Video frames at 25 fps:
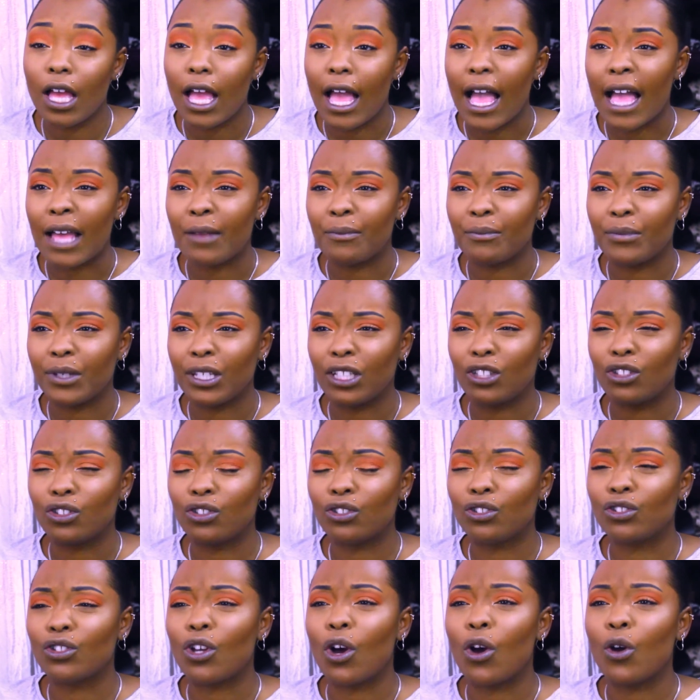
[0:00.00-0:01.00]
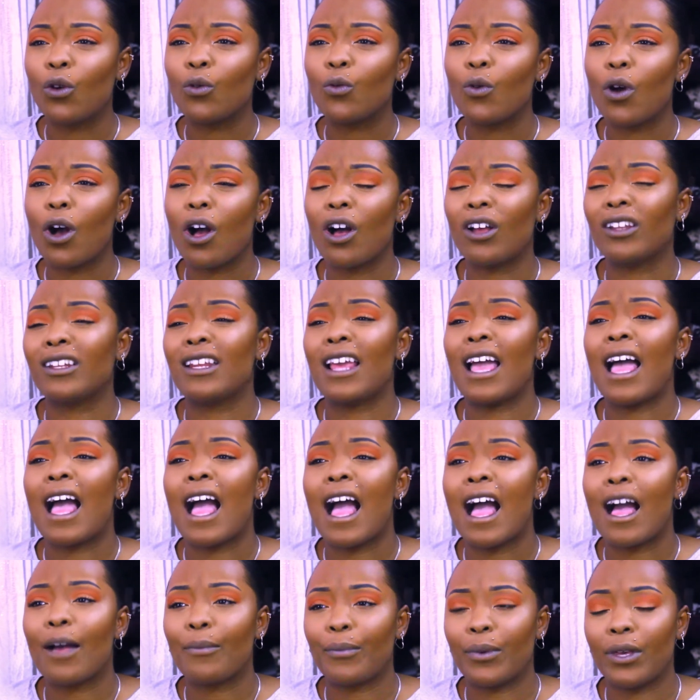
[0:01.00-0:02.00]
and be so
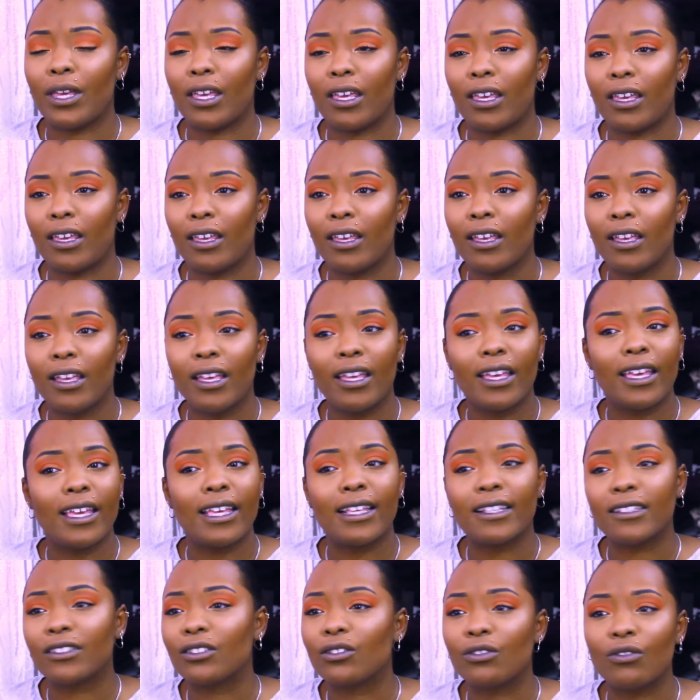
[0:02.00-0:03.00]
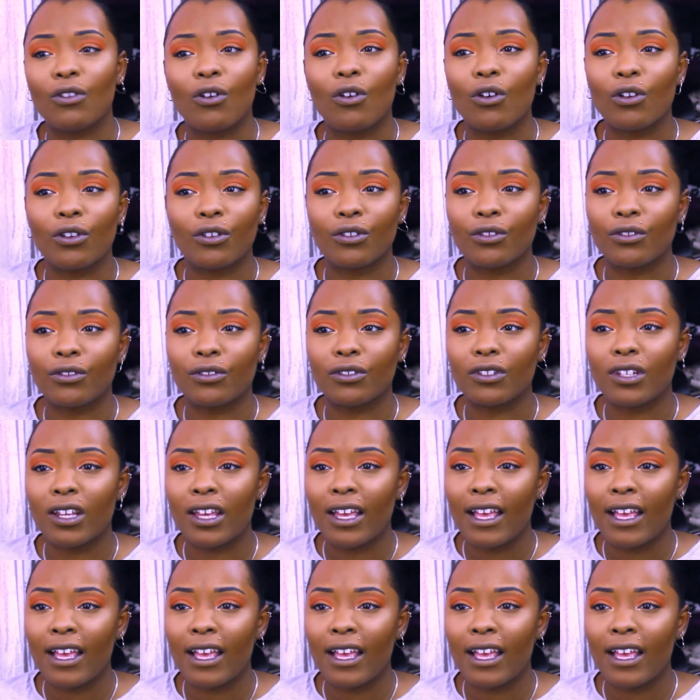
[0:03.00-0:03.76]
unhappy. It's not good.